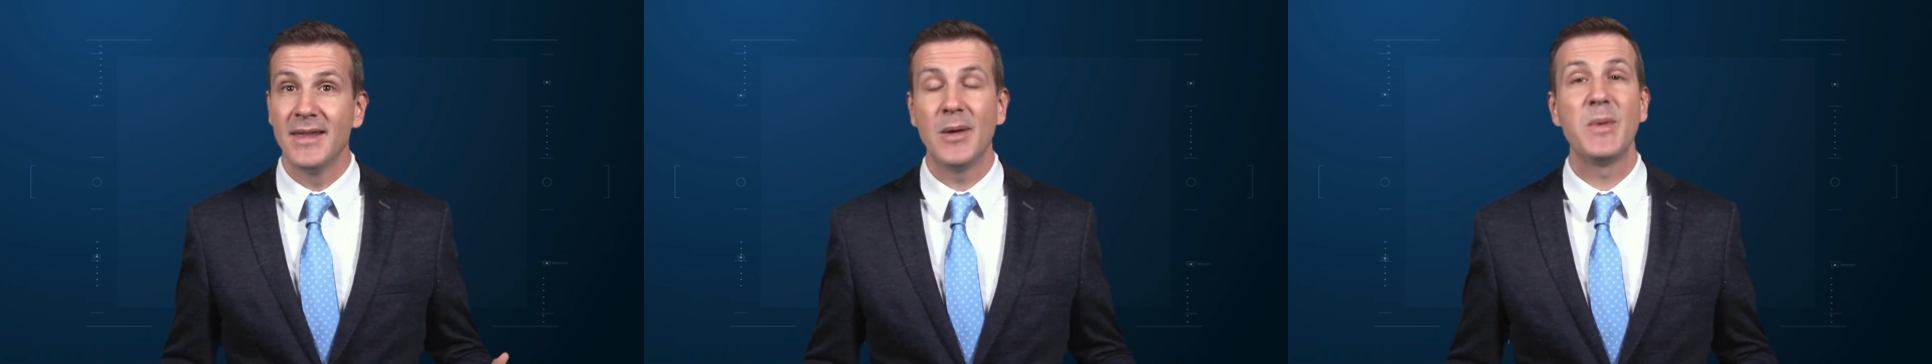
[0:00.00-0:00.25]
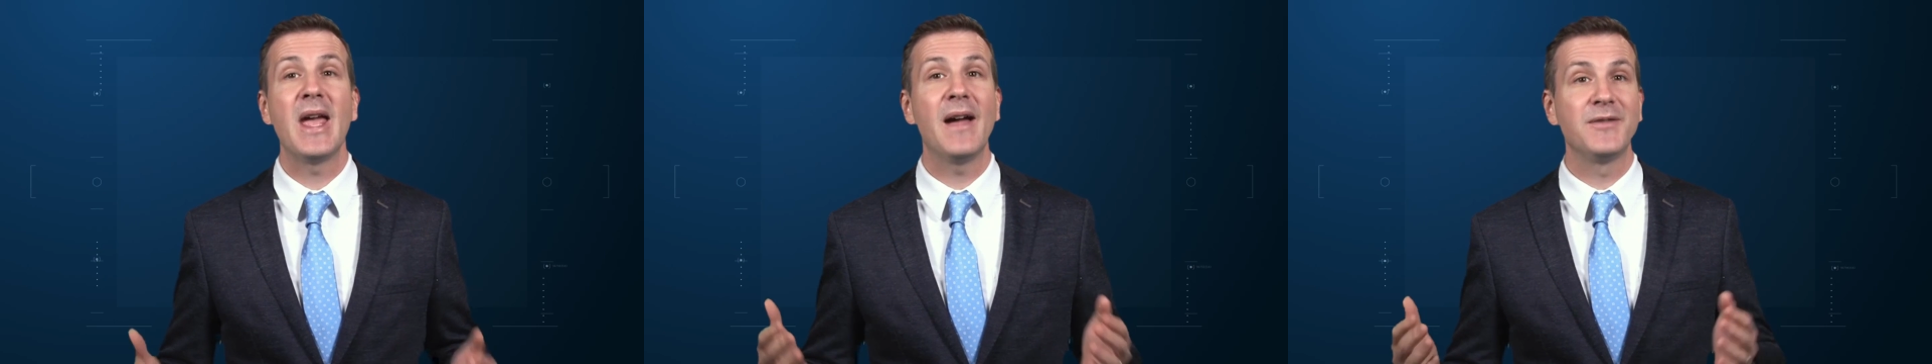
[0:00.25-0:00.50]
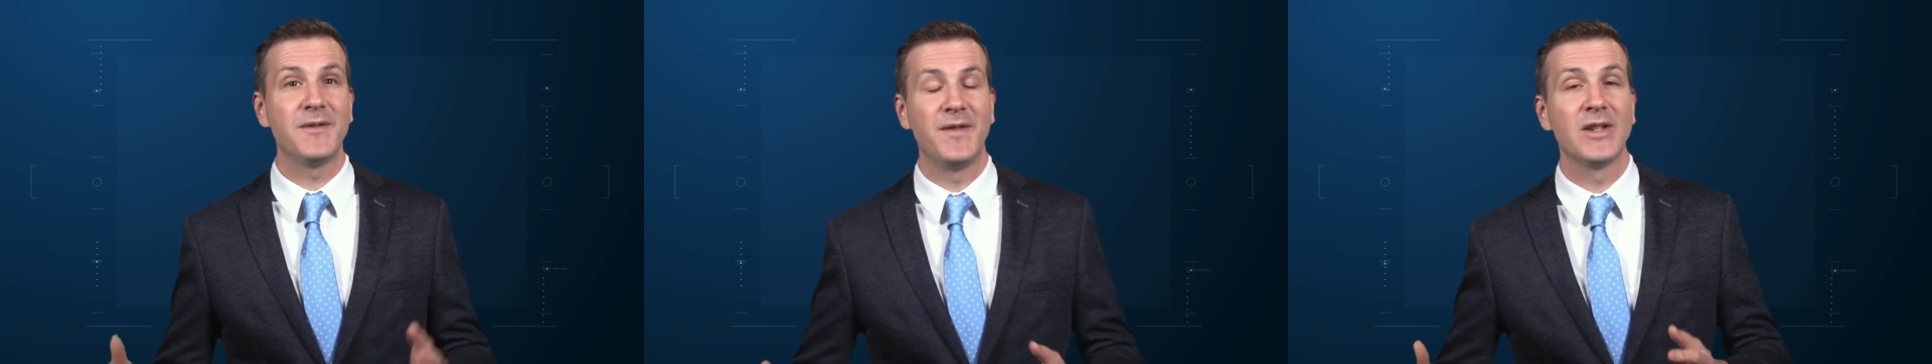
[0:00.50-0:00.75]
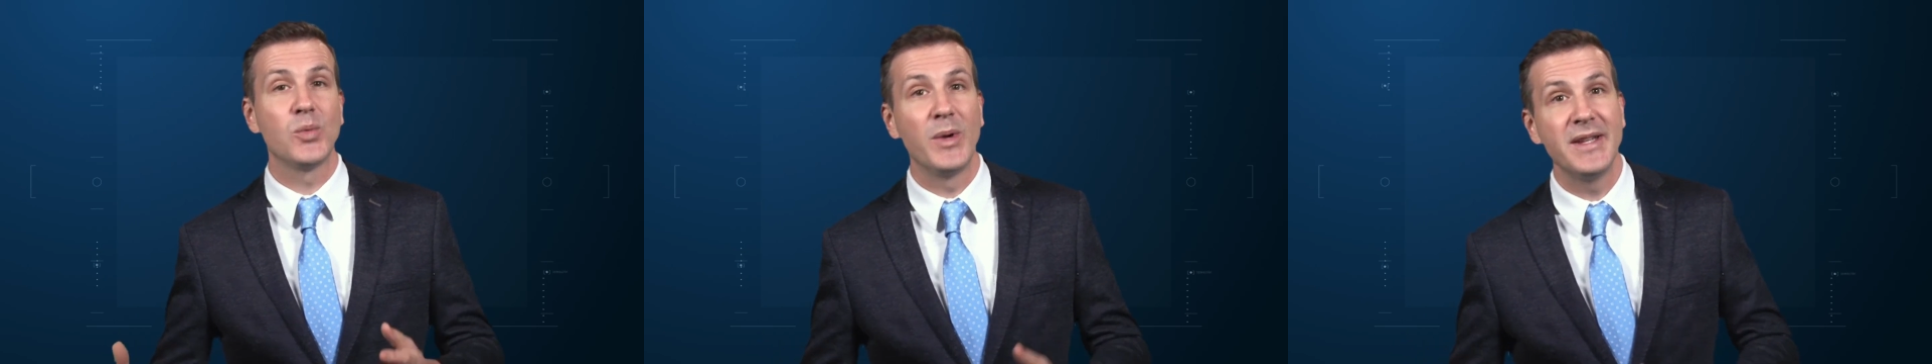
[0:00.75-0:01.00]
then we have to
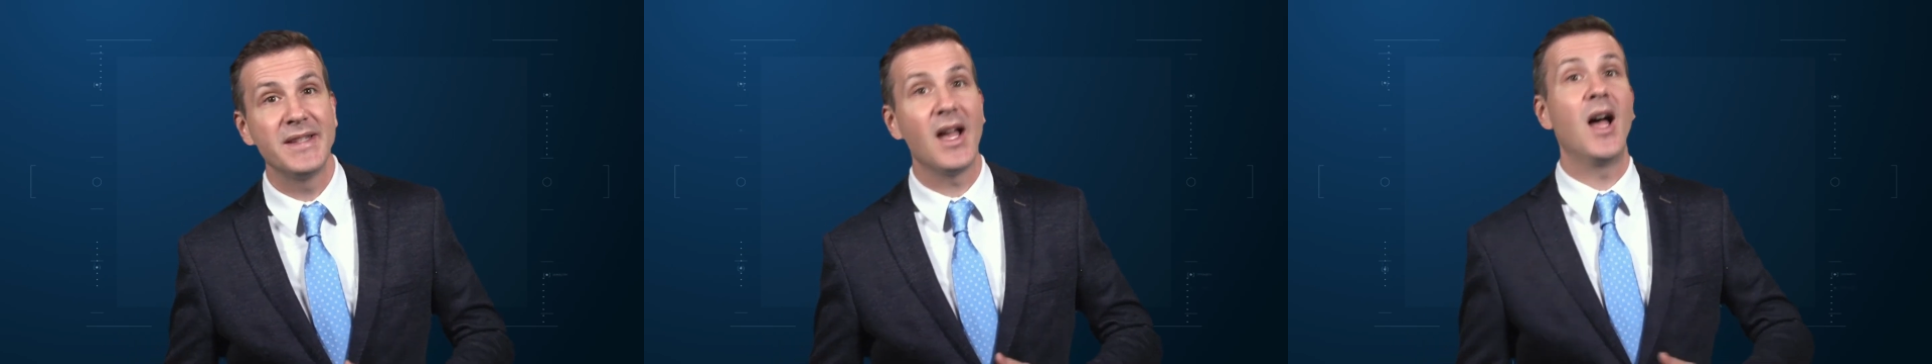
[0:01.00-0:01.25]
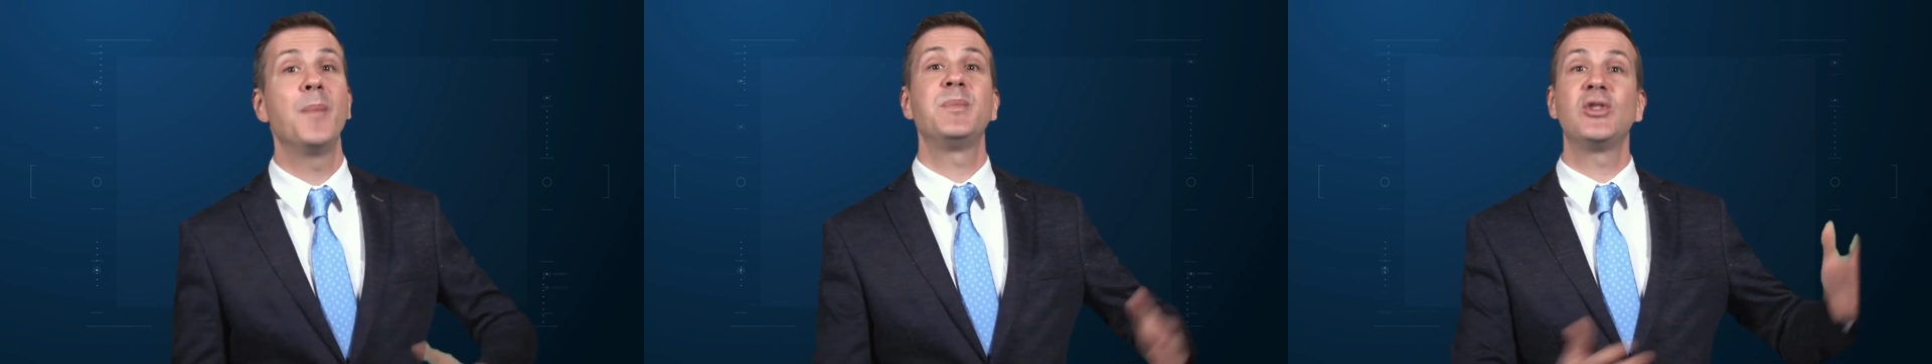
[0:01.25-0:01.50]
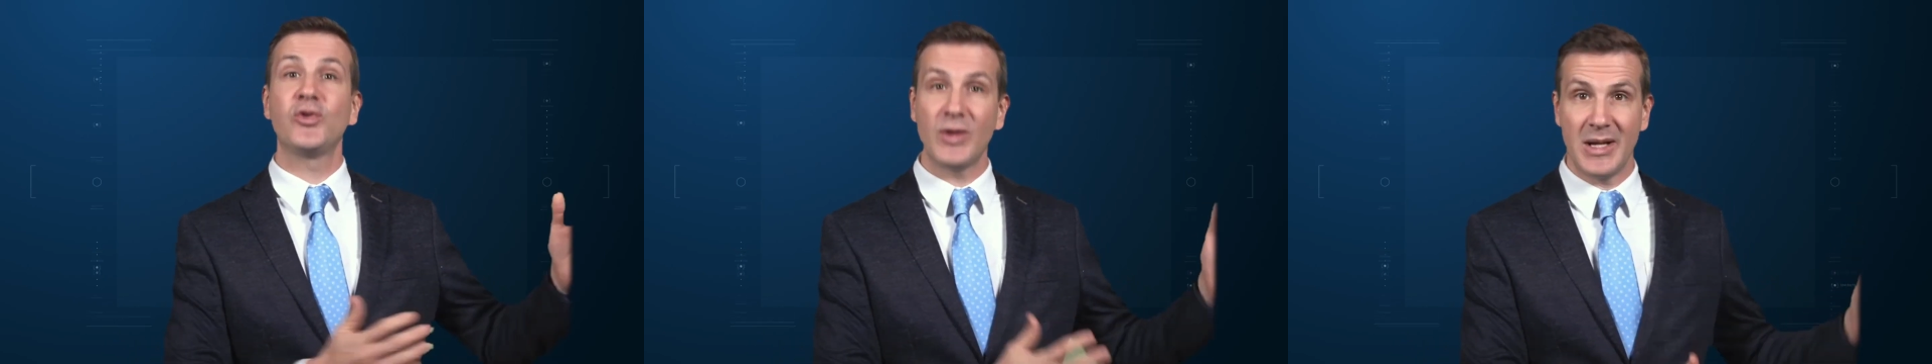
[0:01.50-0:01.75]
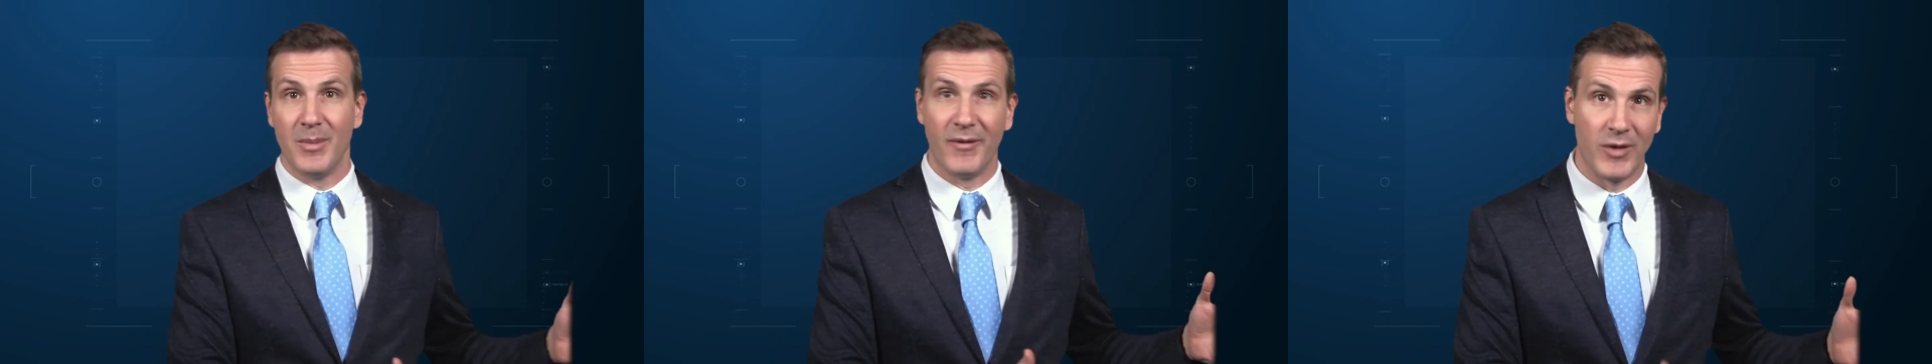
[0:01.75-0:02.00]
fix what is
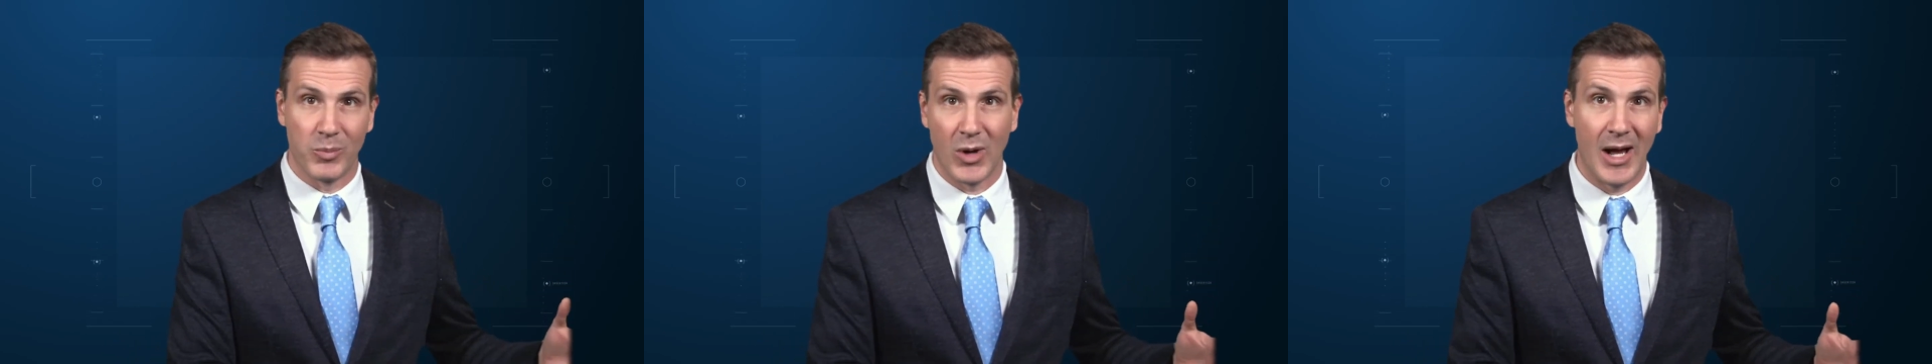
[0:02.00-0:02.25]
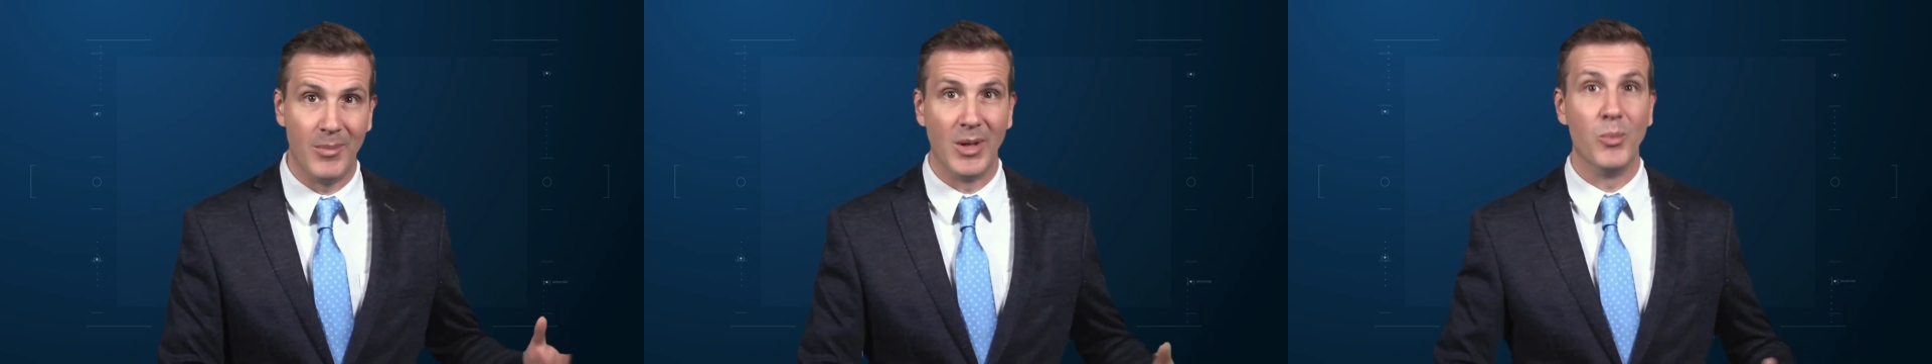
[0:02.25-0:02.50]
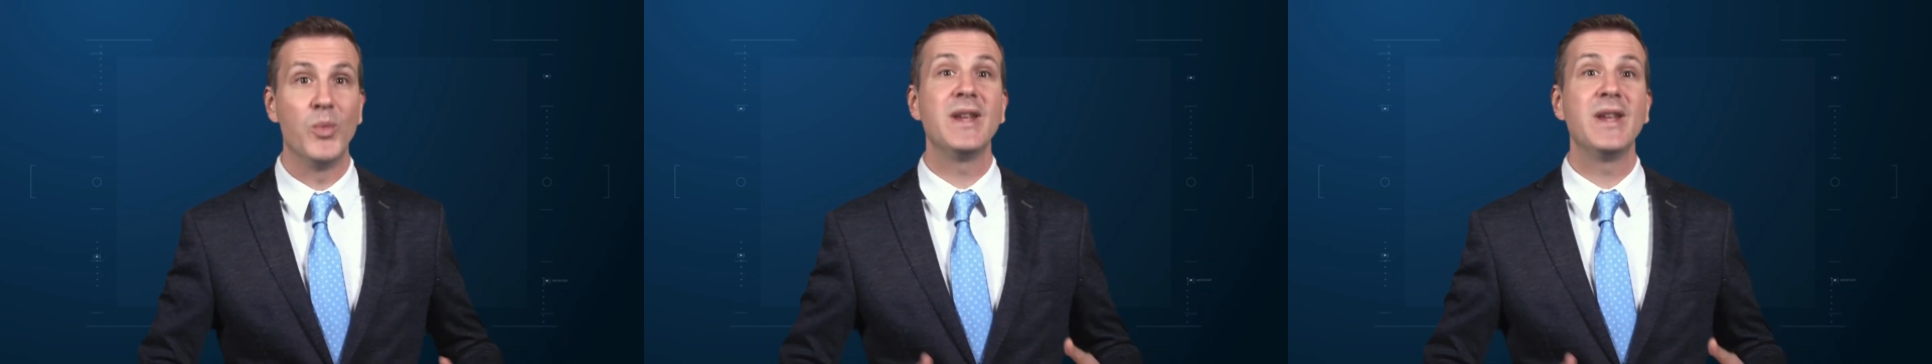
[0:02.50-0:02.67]
upstream of the problem.